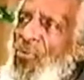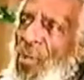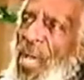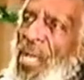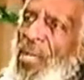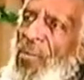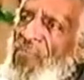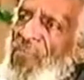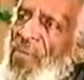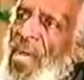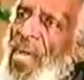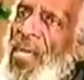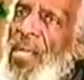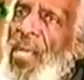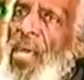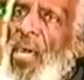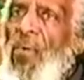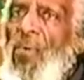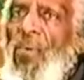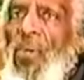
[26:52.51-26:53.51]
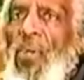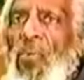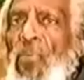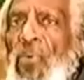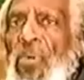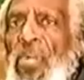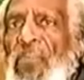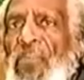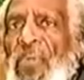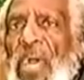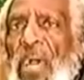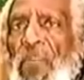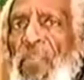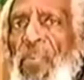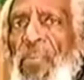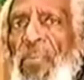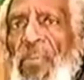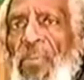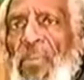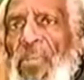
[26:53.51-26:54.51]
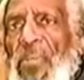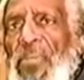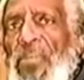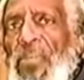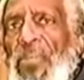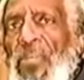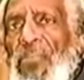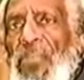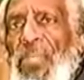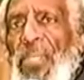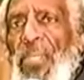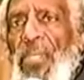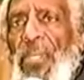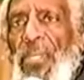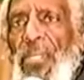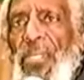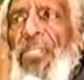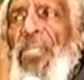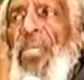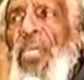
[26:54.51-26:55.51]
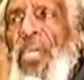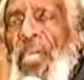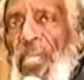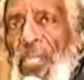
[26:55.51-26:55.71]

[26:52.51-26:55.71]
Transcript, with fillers: trying to find out what had happened to the Kennedys,